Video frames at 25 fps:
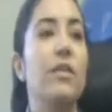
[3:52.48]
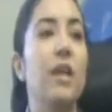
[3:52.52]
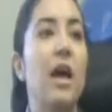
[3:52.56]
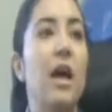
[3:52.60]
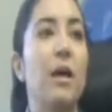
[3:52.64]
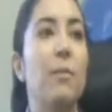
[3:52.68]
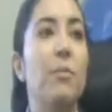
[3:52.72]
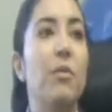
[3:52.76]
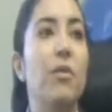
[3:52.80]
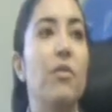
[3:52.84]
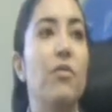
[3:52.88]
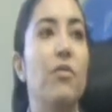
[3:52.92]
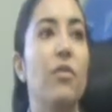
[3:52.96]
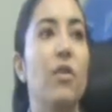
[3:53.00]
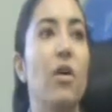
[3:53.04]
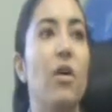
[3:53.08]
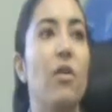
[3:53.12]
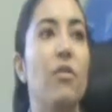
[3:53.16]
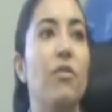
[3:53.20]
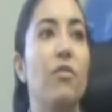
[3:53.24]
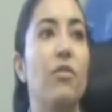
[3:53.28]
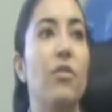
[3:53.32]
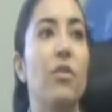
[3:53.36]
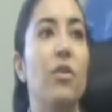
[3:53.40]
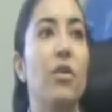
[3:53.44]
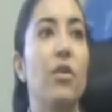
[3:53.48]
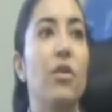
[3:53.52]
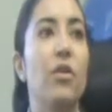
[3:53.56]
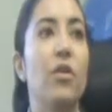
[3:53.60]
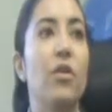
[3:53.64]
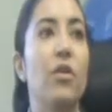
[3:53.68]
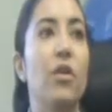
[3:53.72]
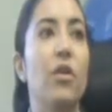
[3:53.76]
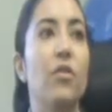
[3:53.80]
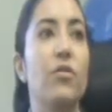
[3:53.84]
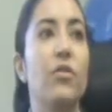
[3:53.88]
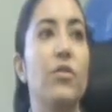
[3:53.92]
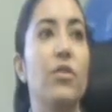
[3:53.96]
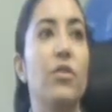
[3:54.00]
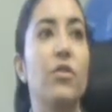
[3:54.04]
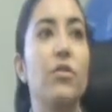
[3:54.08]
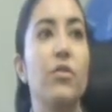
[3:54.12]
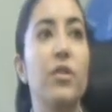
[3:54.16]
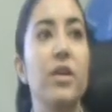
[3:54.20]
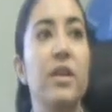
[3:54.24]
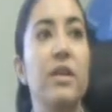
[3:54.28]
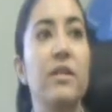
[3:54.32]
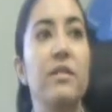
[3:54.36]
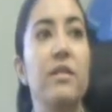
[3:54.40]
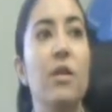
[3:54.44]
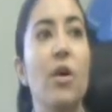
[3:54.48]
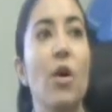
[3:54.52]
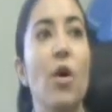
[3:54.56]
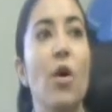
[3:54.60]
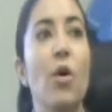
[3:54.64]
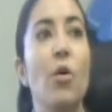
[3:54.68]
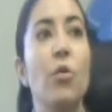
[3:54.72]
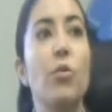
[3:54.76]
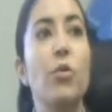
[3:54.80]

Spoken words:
type of degrees,